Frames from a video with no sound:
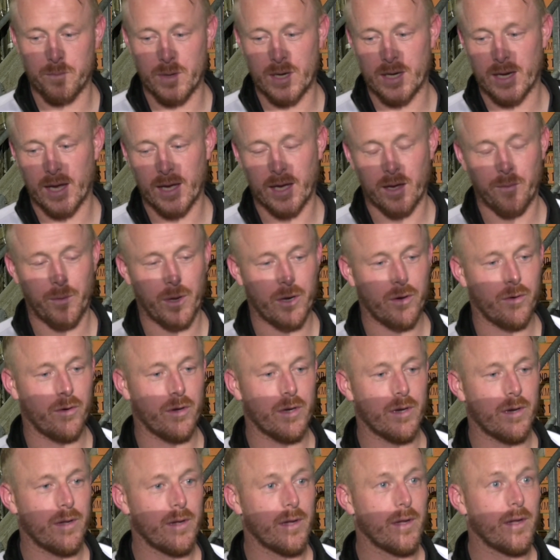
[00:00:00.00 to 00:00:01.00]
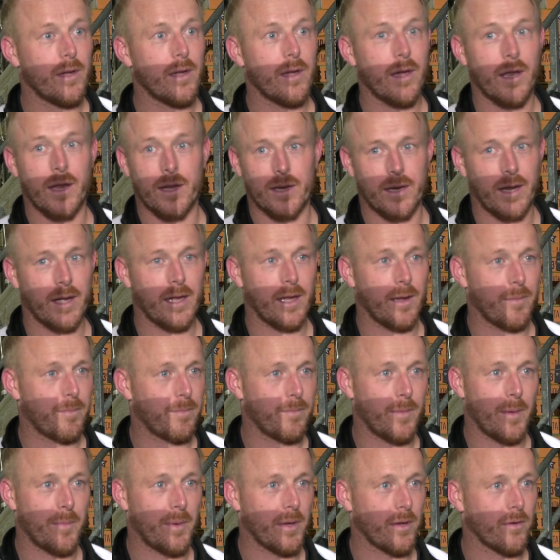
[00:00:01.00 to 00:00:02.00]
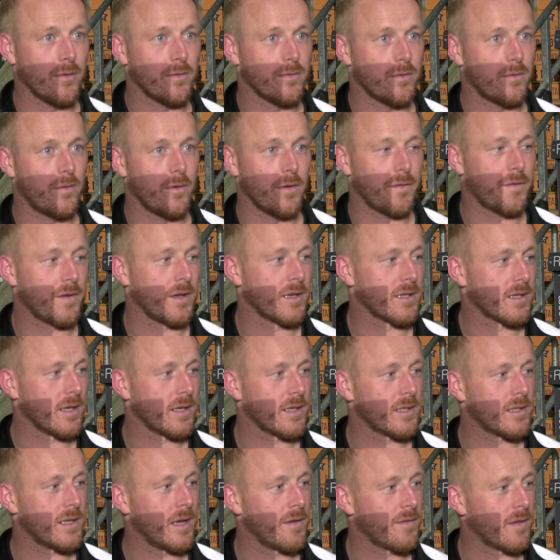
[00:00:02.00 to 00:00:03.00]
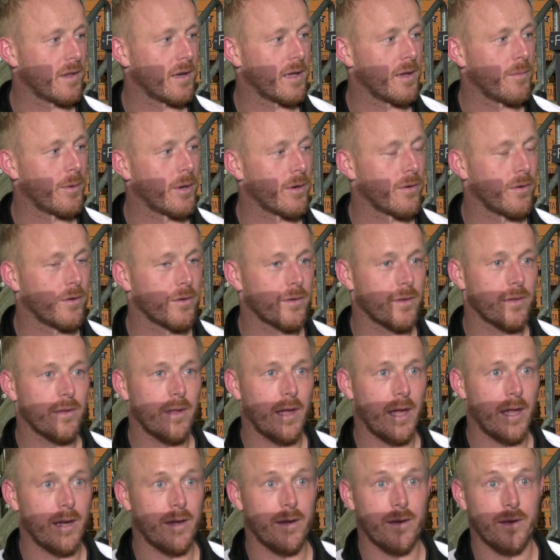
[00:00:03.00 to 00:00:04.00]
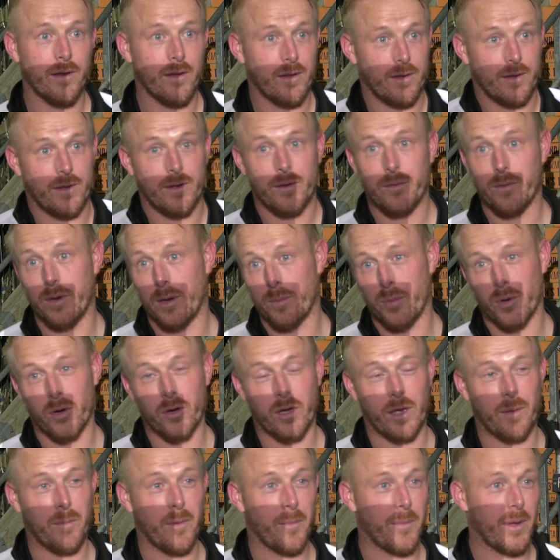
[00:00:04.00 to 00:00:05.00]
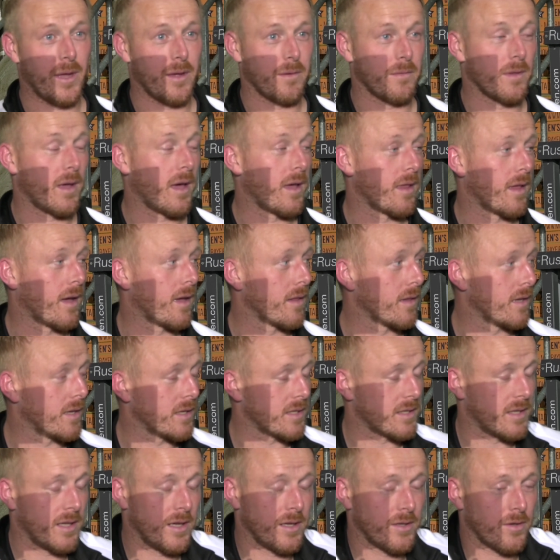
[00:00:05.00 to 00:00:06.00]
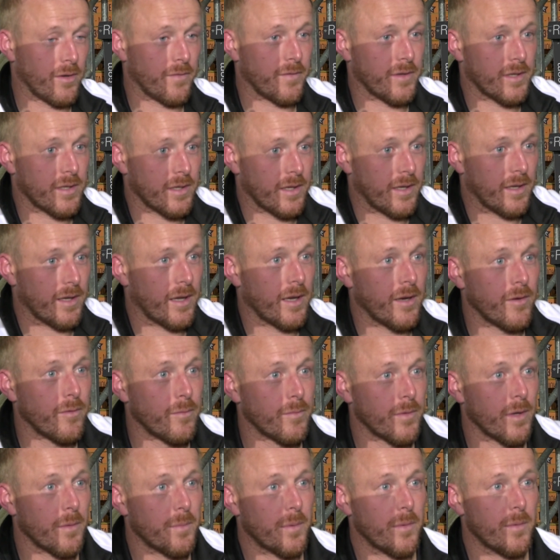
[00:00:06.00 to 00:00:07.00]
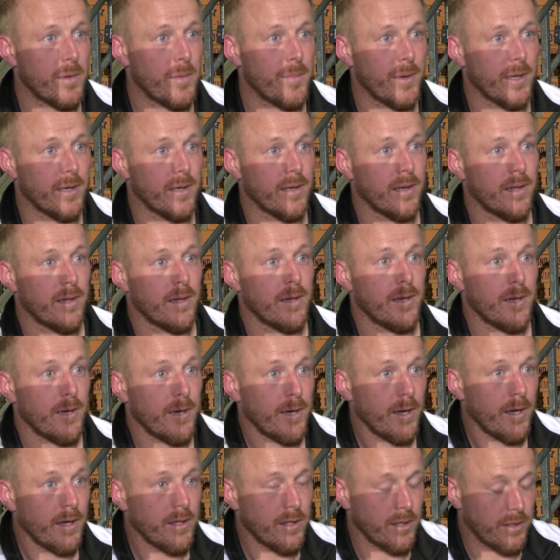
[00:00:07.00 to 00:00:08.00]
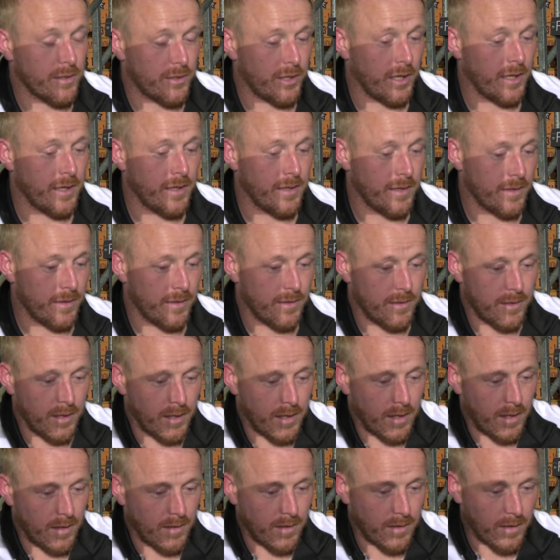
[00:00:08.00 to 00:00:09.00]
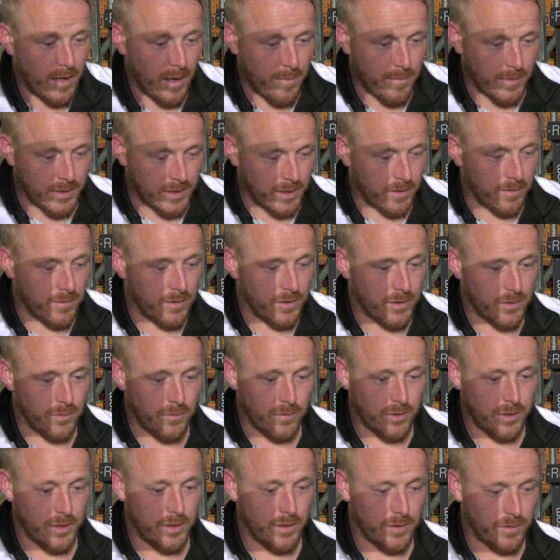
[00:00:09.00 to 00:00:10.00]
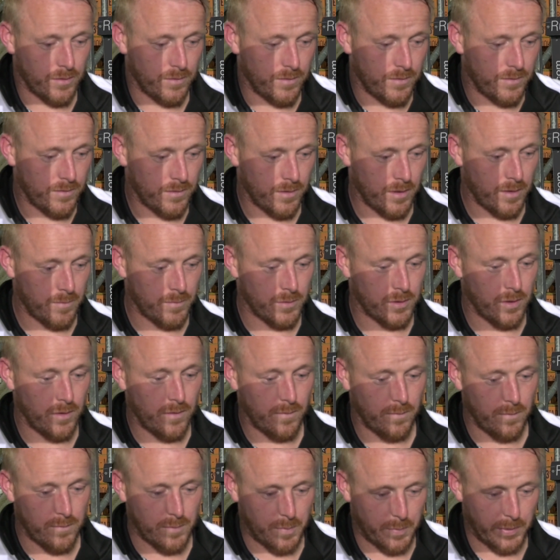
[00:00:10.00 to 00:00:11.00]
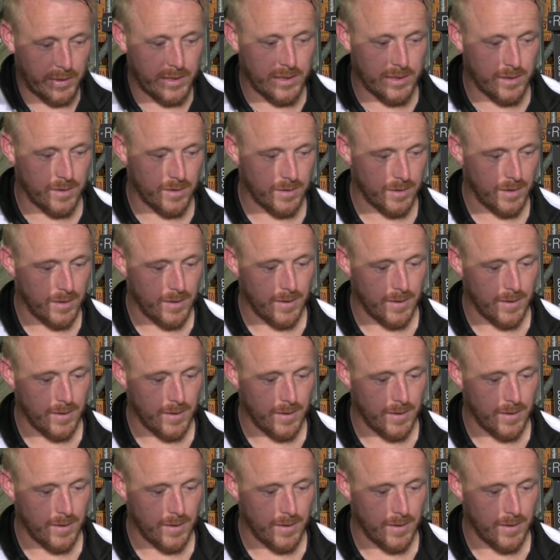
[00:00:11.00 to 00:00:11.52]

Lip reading: Me and Nicky went on. I think Nicky maybe got two or three assists after he went on, and the ball came at me at that late stage. Obviously, it kind of opened up a wee bit, and just try and get myself on the score sheet. So no, it was good. It was pleasing.